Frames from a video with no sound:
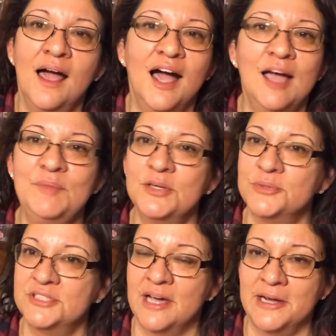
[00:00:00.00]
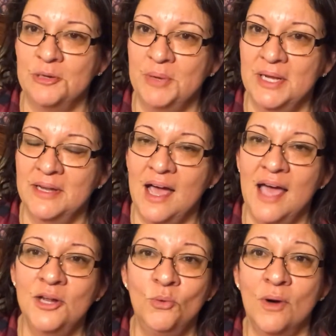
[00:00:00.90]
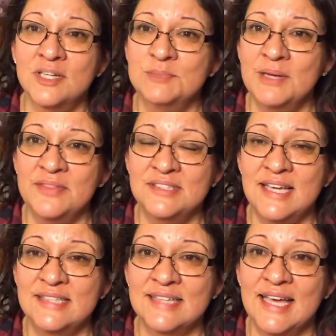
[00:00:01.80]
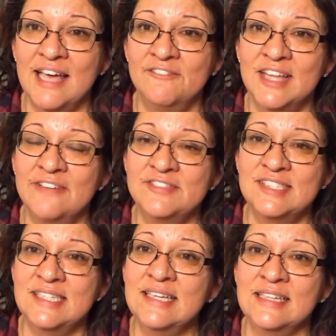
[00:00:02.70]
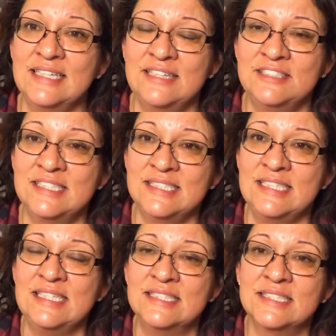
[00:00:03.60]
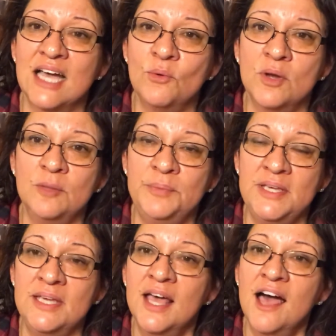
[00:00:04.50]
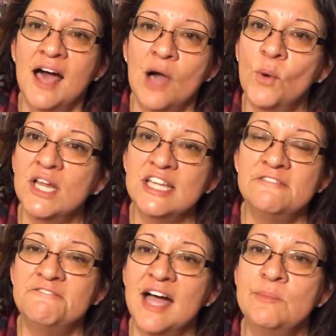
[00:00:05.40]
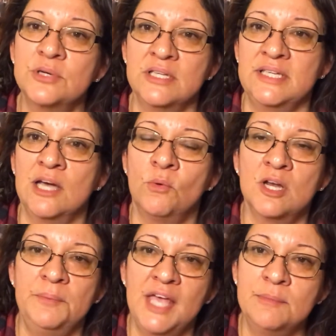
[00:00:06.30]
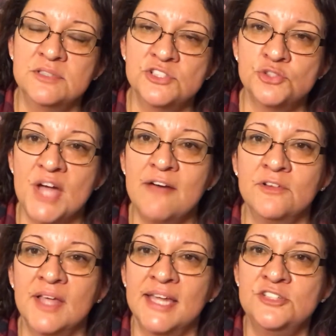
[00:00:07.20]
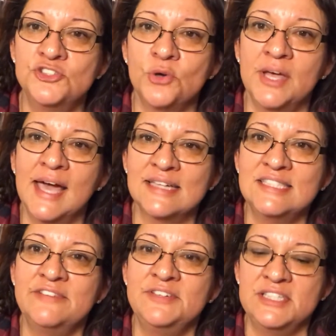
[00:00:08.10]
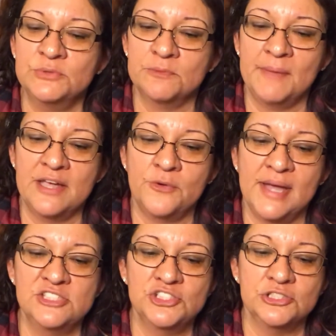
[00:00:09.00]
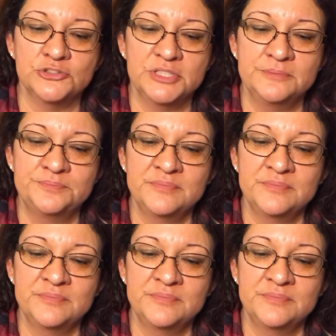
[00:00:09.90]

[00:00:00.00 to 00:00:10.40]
I'm near retirement. I don't want to spend the days I have left sickly and diseased. I want to live vibrantly. I want to be able to travel and enjoy activities with my grandchildren.